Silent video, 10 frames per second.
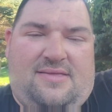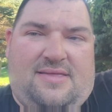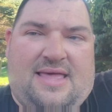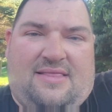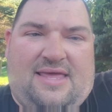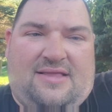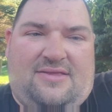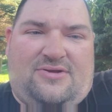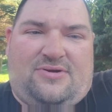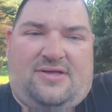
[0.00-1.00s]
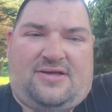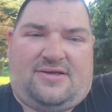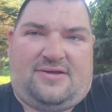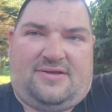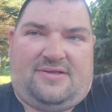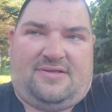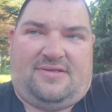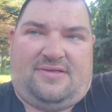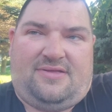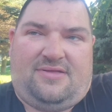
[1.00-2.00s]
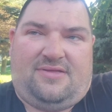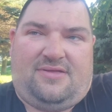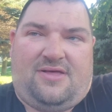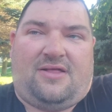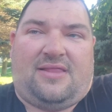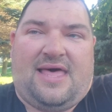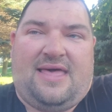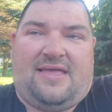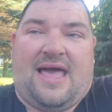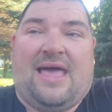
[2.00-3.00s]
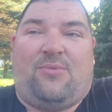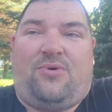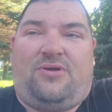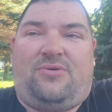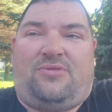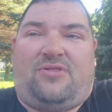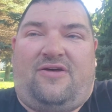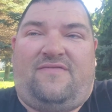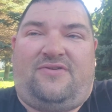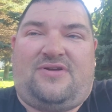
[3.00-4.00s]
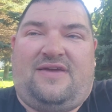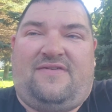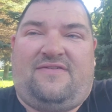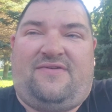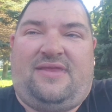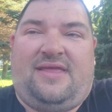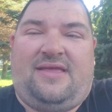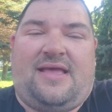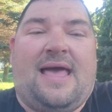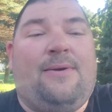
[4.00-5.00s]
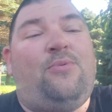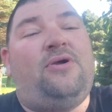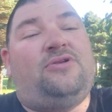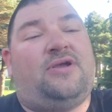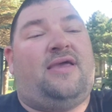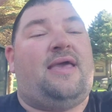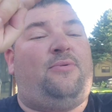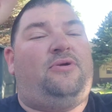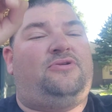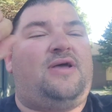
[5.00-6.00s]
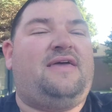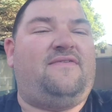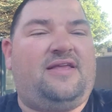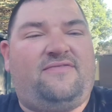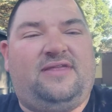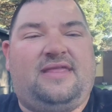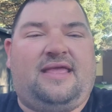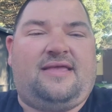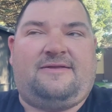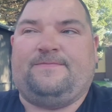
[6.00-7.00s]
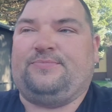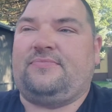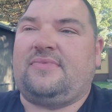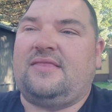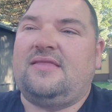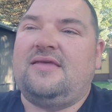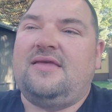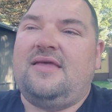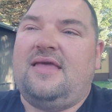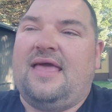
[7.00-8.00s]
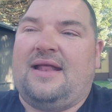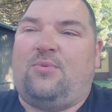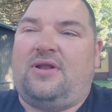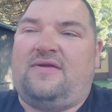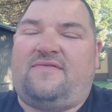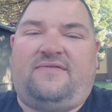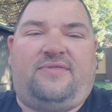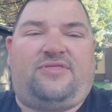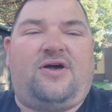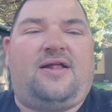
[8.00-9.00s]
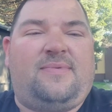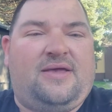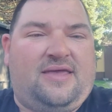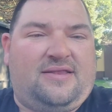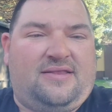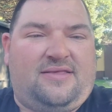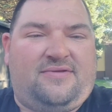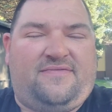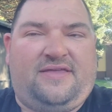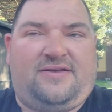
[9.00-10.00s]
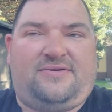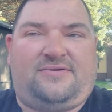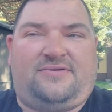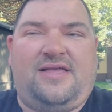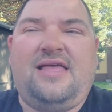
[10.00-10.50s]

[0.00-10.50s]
I like the truck a lot. I would love to drive it every day. I would drive it every day and I would have never even thought about getting another vehicle